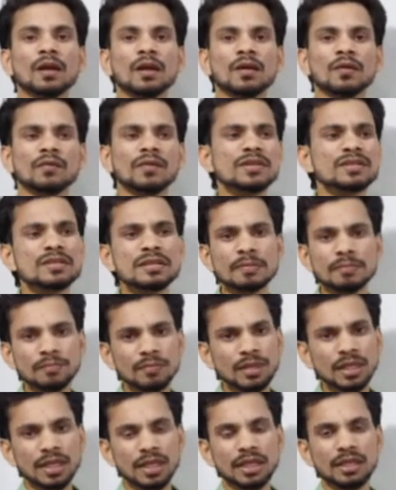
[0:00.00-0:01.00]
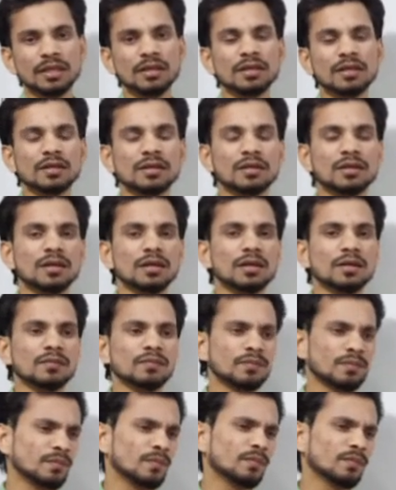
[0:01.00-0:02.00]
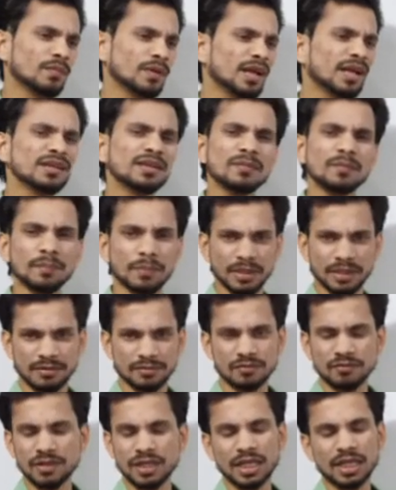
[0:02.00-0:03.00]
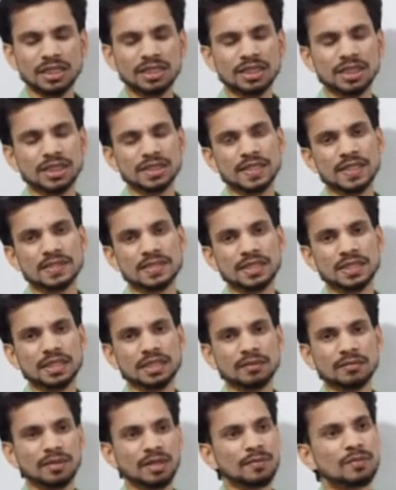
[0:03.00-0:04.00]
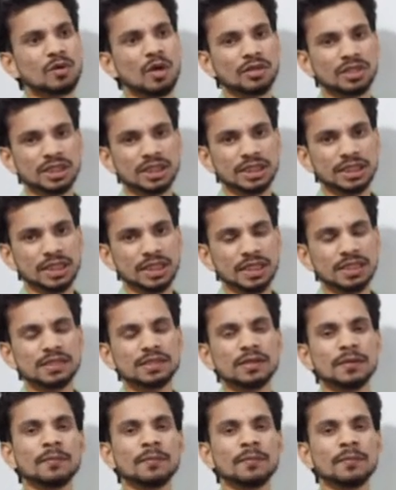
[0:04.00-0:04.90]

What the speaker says: which simply, in the brief, we are discussing in the brief, not in details.